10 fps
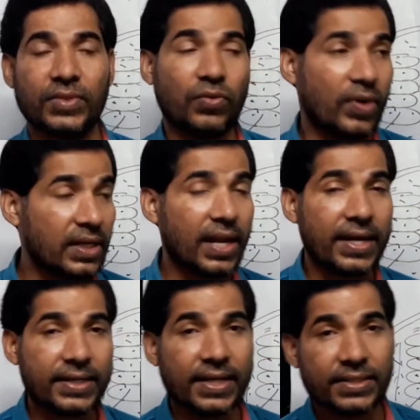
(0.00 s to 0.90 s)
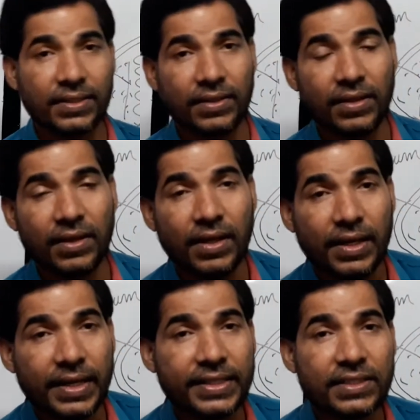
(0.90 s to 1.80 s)
What is light reaction?
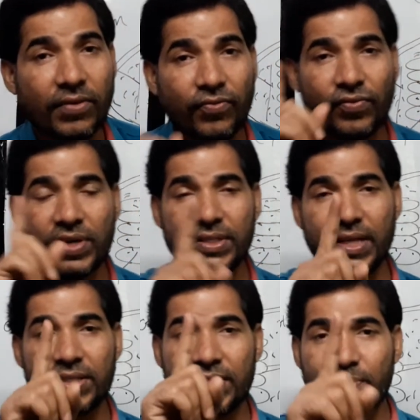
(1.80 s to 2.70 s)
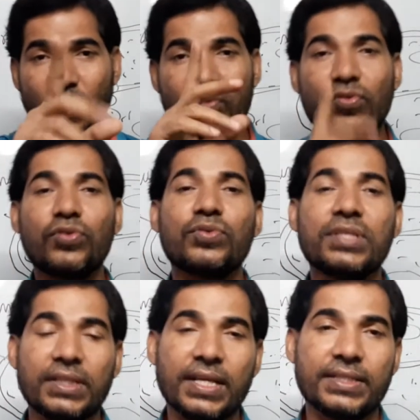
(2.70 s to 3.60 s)
It is the first step of
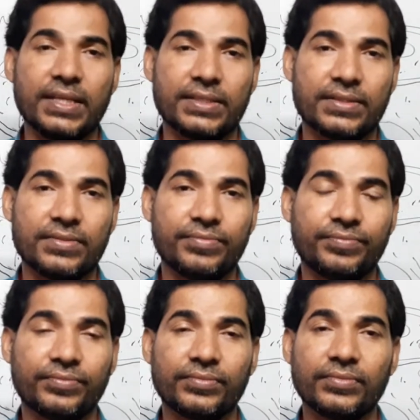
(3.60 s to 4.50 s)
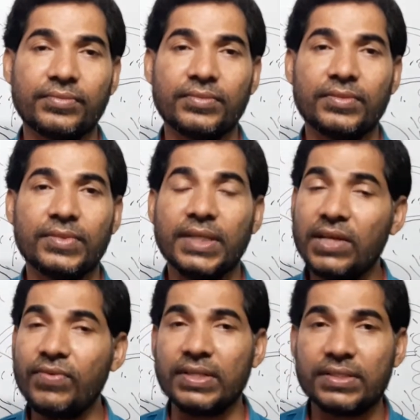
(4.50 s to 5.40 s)
photosynthesis, in
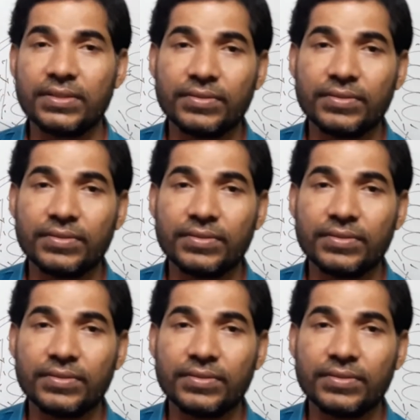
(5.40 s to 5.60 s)
which